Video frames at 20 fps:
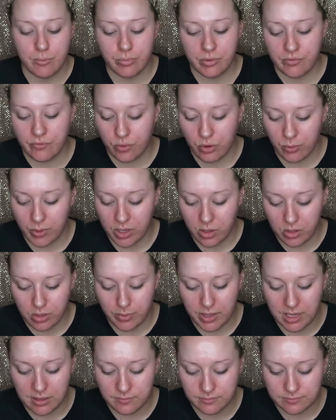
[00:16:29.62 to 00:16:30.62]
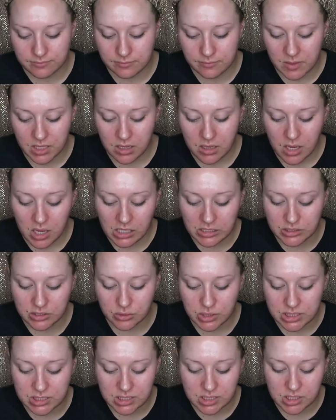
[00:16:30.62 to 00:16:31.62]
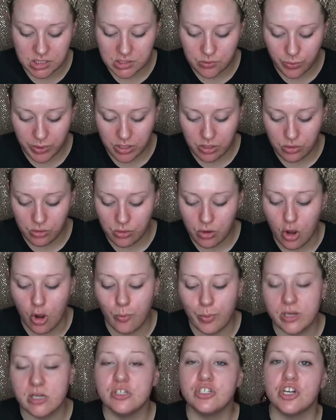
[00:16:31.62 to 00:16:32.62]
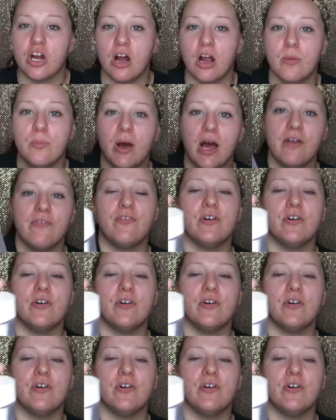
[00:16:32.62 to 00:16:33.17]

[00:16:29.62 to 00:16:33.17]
before we go to bed. So this is Renewed Hope in a Jar by